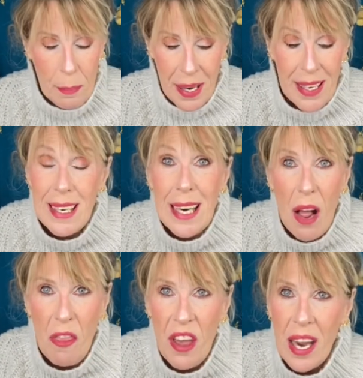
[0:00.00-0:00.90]
being
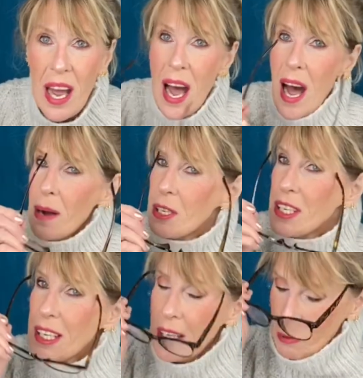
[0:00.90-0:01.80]
nothing. I'm
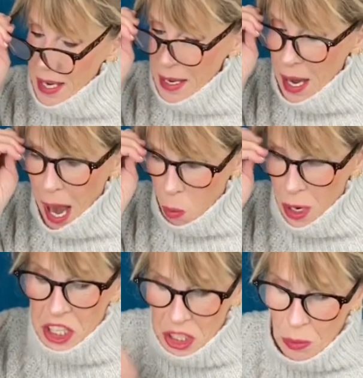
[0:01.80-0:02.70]
just going to read what,